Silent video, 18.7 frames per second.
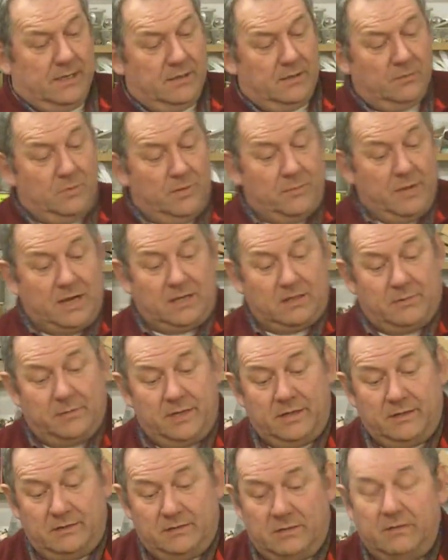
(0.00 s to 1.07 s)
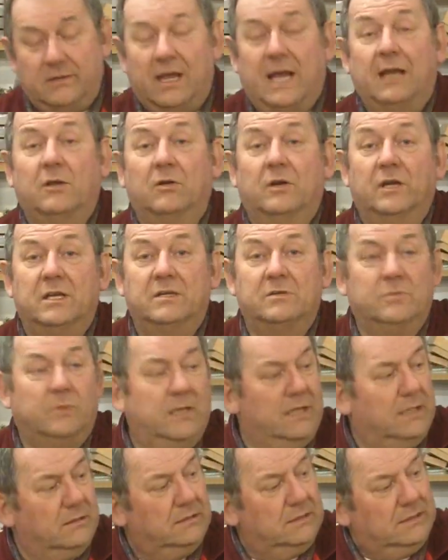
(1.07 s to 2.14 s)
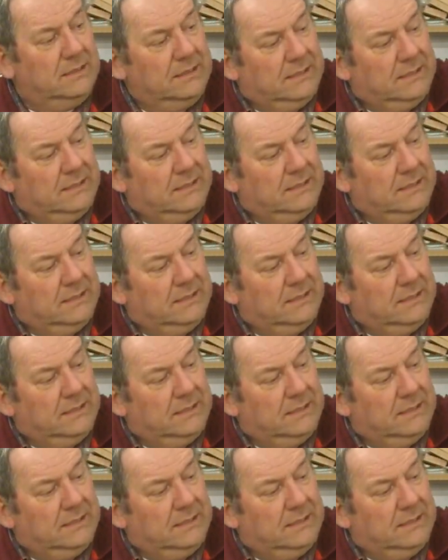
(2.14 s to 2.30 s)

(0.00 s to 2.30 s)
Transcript: we make them in alloy as well.